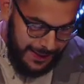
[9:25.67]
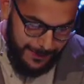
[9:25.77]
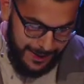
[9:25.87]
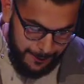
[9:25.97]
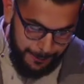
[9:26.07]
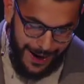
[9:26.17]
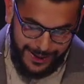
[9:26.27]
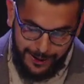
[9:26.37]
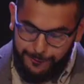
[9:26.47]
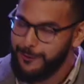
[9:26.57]
Let me
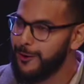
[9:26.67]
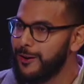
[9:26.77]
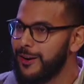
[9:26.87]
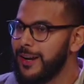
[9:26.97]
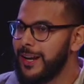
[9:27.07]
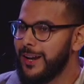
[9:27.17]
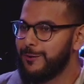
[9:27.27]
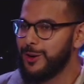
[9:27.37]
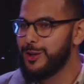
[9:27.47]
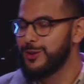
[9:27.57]
unpack that
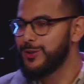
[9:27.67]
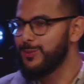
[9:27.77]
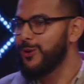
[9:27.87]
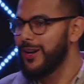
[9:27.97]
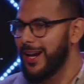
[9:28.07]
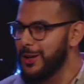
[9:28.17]
for you this morning.